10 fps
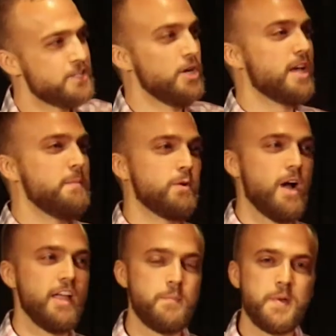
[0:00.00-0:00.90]
Don't get me
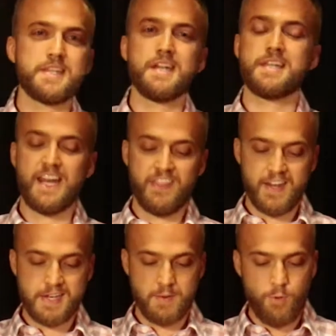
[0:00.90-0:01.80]
wrong, the business side of
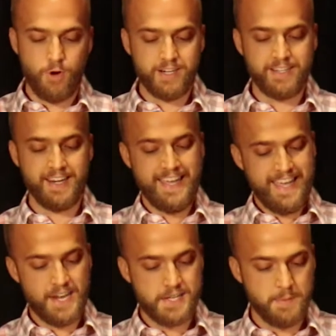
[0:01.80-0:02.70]
things is important
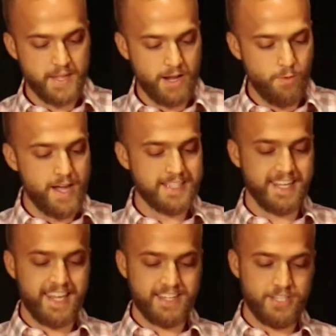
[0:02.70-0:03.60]
and something I want
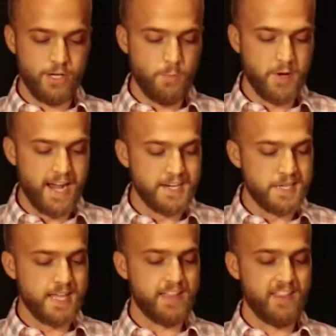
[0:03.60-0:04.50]
to get to, but I
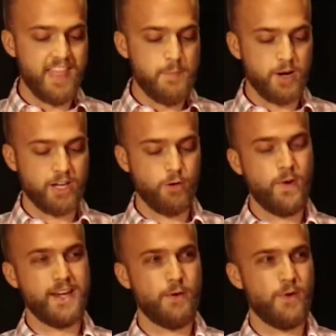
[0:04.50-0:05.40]
decided that part could
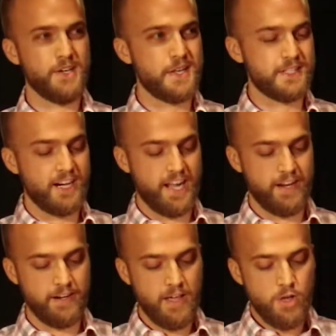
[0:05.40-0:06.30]
wait, and I wanted to start
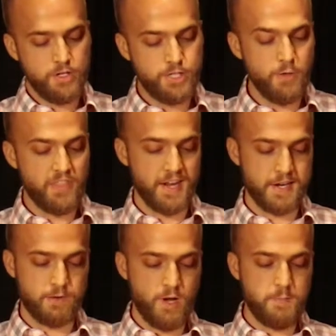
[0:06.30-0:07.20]
on two
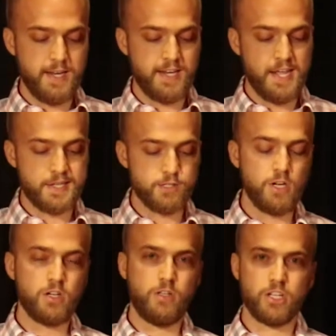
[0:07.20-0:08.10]
things. One being
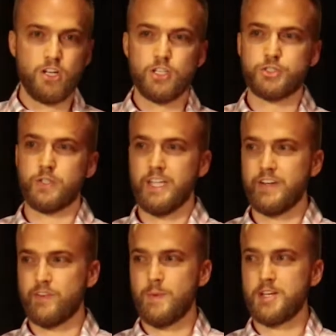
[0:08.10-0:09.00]
historical and cultural
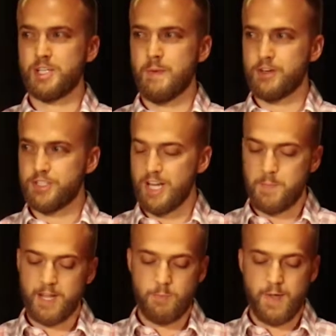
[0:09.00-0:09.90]
information about
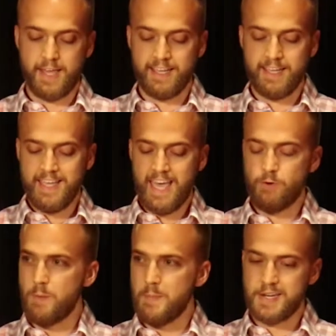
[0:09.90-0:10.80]
Champaign-Urbana
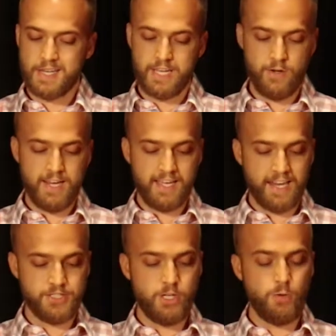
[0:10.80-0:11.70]
and what makes it unique,
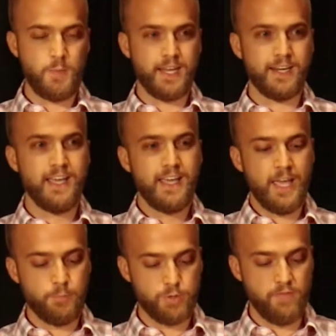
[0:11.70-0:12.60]
and two being
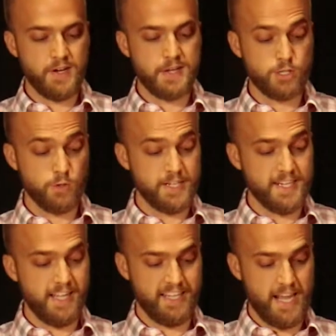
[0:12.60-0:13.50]
improving
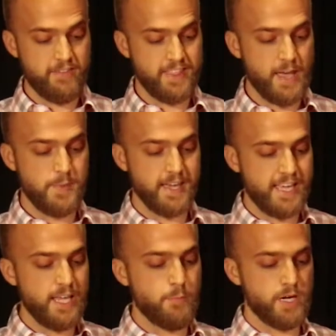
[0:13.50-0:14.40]
storytelling, having that be a
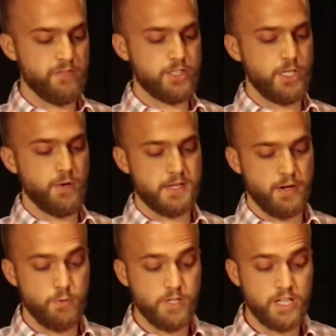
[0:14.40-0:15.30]
key part of the tour. So
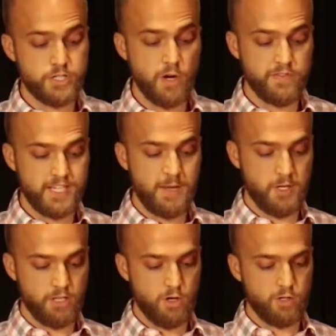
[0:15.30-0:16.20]
I really dove deep
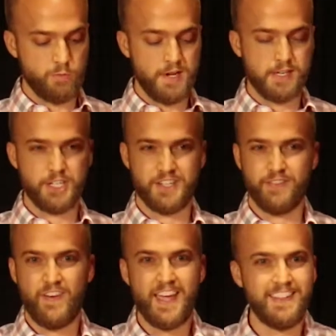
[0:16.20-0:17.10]
into local research,
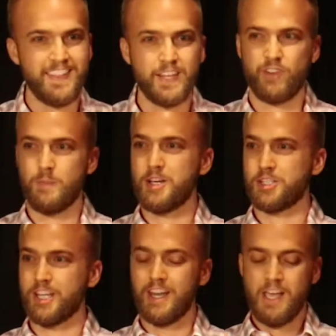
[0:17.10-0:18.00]
and finding the
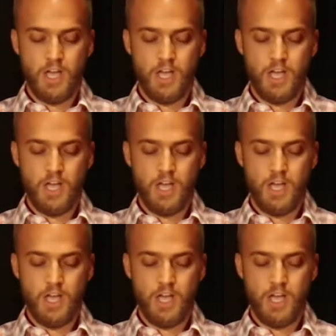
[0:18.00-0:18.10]
information